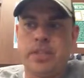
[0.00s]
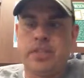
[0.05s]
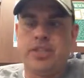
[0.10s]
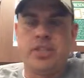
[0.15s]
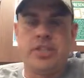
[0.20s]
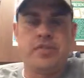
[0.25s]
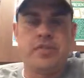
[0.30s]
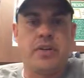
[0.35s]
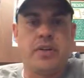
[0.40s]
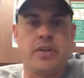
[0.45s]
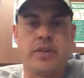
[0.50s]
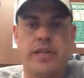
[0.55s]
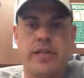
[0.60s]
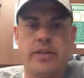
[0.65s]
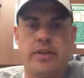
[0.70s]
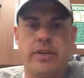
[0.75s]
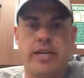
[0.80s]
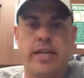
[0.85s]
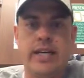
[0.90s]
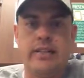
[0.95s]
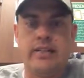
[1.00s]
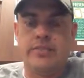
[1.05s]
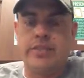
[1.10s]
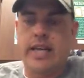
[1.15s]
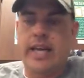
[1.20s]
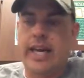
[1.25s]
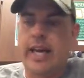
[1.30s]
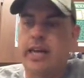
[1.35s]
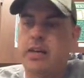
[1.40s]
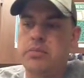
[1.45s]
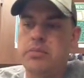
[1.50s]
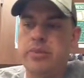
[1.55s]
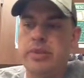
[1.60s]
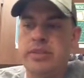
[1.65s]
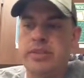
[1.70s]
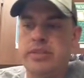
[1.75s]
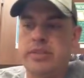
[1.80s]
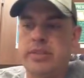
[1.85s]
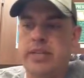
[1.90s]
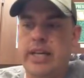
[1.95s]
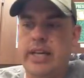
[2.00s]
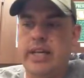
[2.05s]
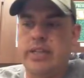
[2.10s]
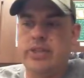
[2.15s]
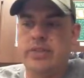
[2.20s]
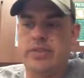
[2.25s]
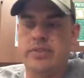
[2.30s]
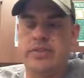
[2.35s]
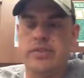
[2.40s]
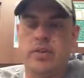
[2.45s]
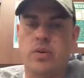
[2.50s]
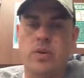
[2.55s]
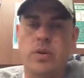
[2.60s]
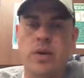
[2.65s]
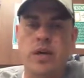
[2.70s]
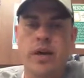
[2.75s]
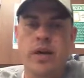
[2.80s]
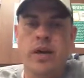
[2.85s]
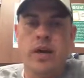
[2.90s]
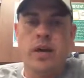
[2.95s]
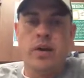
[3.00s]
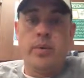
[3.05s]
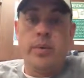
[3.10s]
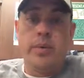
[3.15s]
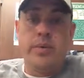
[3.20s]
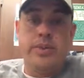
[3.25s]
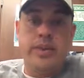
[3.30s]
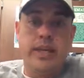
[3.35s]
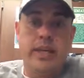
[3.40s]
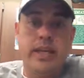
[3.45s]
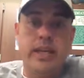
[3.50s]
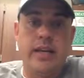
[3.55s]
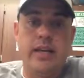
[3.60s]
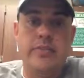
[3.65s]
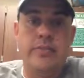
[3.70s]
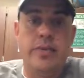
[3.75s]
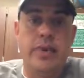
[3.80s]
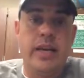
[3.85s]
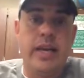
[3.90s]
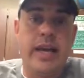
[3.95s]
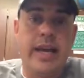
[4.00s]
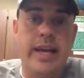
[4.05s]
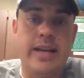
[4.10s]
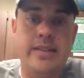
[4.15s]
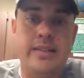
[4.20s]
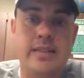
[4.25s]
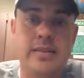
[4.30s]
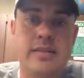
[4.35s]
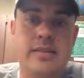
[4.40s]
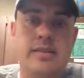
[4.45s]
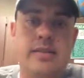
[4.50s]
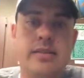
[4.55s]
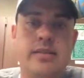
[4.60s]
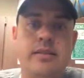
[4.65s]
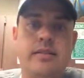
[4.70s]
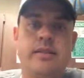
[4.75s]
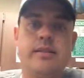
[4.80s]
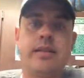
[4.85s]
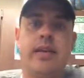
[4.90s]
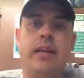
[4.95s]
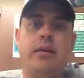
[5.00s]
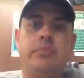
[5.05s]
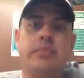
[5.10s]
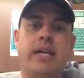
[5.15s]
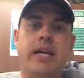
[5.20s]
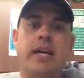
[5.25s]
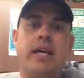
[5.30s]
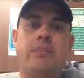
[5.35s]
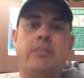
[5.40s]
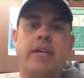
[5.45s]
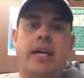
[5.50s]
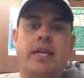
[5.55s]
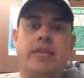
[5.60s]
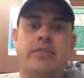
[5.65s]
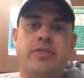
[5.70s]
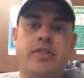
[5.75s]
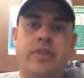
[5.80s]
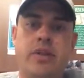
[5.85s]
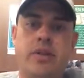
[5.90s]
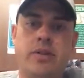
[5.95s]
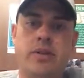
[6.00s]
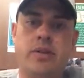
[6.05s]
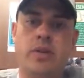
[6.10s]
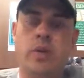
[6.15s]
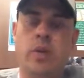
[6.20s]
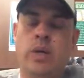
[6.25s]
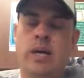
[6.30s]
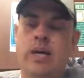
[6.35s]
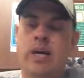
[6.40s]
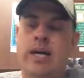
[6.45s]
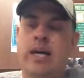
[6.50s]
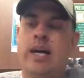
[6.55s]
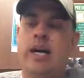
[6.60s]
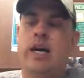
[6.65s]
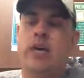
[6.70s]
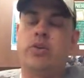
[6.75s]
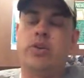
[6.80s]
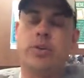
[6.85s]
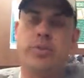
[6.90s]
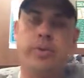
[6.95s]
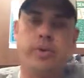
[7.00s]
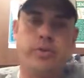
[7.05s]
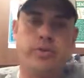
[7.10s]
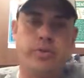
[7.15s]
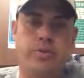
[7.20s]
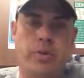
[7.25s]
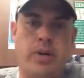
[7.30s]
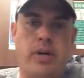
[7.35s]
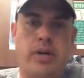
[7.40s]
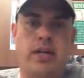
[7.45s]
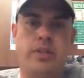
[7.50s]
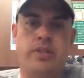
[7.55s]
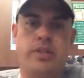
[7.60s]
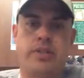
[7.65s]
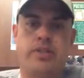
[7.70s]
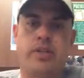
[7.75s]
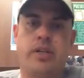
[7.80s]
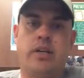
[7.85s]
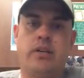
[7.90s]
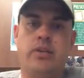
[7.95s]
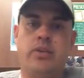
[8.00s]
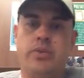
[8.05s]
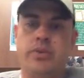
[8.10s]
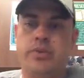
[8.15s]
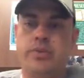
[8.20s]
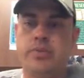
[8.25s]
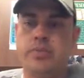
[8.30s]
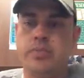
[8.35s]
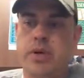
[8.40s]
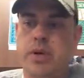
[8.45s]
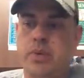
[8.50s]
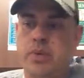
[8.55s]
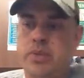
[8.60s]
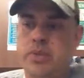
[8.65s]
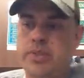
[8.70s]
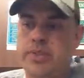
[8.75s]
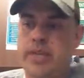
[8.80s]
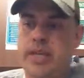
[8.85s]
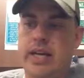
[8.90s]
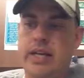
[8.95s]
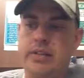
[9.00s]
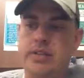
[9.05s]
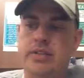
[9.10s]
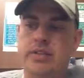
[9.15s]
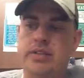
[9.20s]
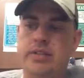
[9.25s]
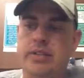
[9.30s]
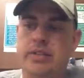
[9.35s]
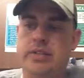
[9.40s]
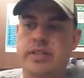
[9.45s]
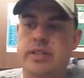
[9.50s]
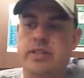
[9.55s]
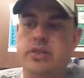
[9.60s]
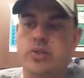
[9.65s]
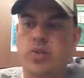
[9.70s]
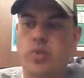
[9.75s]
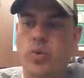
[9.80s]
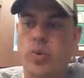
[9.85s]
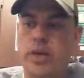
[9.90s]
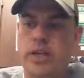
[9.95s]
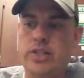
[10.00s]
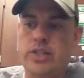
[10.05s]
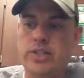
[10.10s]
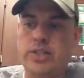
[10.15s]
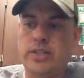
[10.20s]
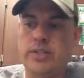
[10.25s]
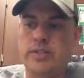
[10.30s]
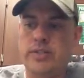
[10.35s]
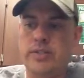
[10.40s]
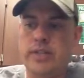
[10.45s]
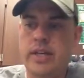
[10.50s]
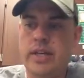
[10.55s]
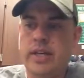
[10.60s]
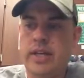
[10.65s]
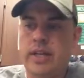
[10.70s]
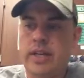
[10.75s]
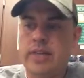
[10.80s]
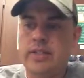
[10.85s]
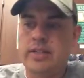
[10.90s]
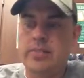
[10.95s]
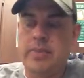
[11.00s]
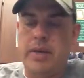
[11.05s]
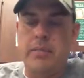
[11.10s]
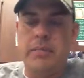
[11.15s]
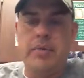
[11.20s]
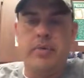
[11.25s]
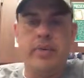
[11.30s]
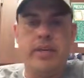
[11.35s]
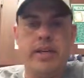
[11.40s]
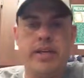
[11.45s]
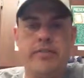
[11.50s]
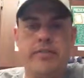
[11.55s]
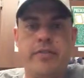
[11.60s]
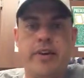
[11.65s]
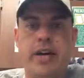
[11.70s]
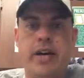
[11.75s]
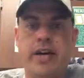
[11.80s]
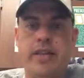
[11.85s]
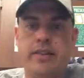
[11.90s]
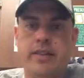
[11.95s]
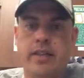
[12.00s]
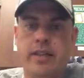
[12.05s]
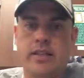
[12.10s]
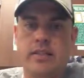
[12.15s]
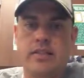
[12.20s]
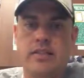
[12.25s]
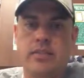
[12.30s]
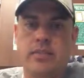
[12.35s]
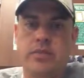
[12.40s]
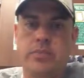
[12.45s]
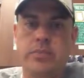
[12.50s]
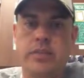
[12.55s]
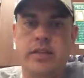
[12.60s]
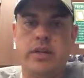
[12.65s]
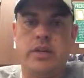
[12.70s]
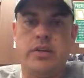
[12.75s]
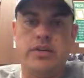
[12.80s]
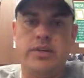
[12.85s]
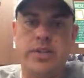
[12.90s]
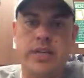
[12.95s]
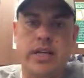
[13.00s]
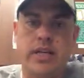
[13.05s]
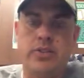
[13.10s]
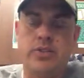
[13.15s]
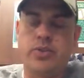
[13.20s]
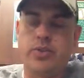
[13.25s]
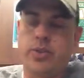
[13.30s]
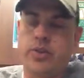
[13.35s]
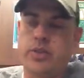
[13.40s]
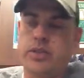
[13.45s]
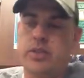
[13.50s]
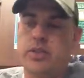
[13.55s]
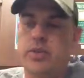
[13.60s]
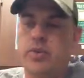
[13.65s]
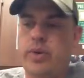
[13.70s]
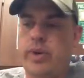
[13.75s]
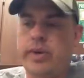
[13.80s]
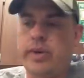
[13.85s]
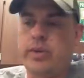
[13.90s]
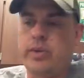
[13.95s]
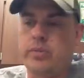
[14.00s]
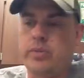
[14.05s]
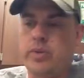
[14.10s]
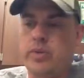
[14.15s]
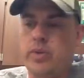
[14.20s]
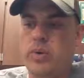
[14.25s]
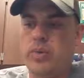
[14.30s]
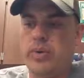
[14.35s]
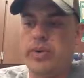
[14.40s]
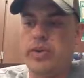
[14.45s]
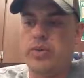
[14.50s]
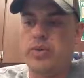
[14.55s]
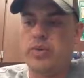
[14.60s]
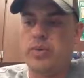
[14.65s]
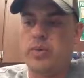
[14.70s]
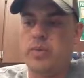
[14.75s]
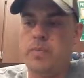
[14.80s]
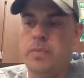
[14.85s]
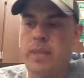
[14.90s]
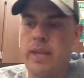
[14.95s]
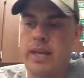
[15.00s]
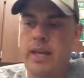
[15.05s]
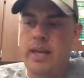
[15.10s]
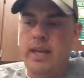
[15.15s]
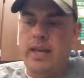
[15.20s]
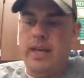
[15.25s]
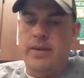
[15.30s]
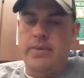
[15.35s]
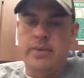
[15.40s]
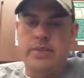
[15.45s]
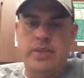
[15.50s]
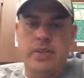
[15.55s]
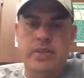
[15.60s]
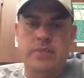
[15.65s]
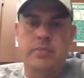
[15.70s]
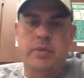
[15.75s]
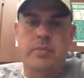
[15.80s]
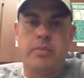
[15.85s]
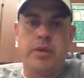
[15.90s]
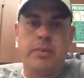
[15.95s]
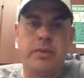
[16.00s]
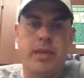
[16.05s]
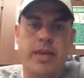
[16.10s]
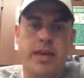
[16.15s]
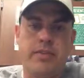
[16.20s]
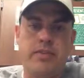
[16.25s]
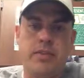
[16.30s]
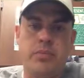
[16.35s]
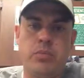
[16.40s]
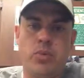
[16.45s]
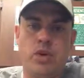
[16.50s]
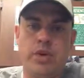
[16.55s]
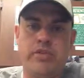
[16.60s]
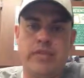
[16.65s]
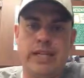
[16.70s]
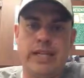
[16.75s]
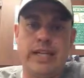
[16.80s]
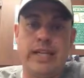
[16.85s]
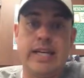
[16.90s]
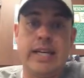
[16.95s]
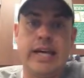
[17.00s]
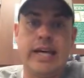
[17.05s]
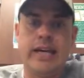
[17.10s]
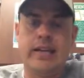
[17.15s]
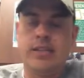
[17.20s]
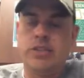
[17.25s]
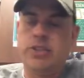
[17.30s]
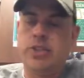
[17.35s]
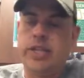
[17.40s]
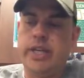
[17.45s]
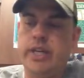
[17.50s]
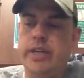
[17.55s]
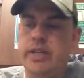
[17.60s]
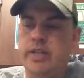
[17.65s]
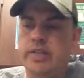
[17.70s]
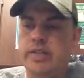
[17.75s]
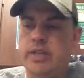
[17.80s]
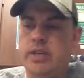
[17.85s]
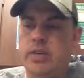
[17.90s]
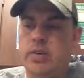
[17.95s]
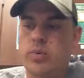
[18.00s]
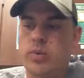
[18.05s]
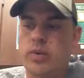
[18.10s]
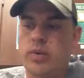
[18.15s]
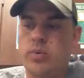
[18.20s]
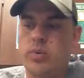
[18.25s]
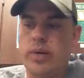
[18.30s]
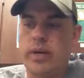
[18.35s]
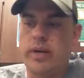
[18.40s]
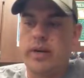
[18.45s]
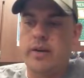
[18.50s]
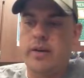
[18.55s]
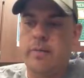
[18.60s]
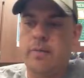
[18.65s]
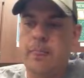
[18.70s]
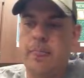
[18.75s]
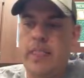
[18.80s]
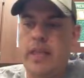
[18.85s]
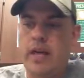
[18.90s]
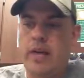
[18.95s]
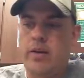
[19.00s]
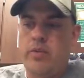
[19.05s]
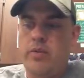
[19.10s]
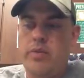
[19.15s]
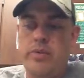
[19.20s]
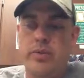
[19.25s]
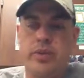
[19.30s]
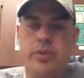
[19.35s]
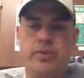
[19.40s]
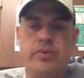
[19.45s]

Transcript: just felt like they're kind of canned presentations. So we were thinking if we had this same time next year, how could we use projects, how could we use power standards and essential questions to maybe redefine things a little bit in our schedule and curriculum and what we do. And we talked about maybe having more of a guided Genius Hour where we would